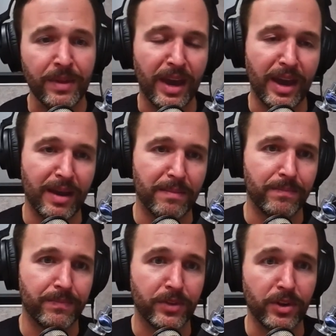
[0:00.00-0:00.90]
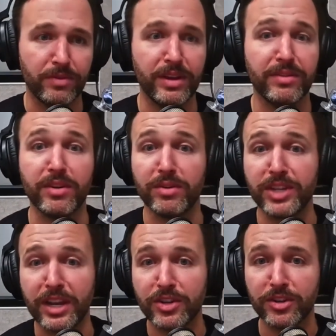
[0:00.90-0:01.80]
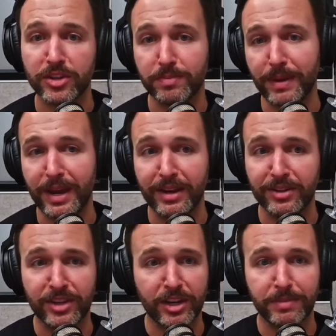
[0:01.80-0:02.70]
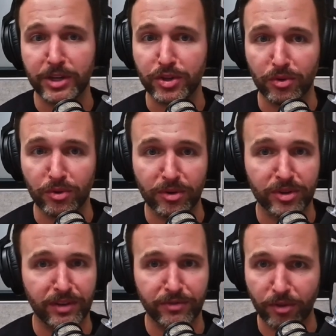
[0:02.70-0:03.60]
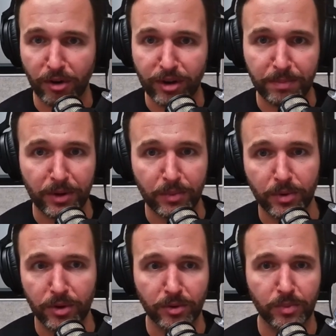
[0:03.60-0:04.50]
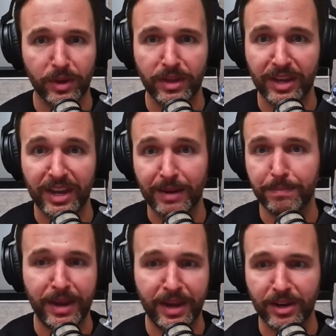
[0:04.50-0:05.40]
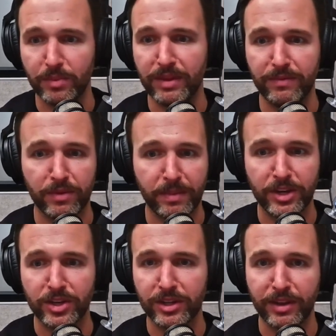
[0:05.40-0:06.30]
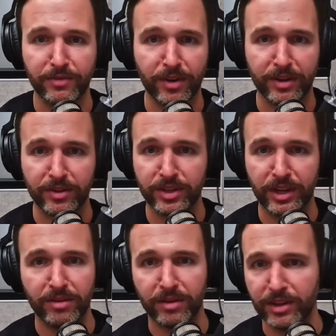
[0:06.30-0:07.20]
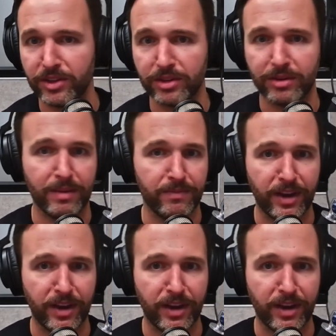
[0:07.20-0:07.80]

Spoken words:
Their attention span is said to be shorter because they've grown up in a world where they're getting pinged with information left, right, and center on Instagram, Facebook.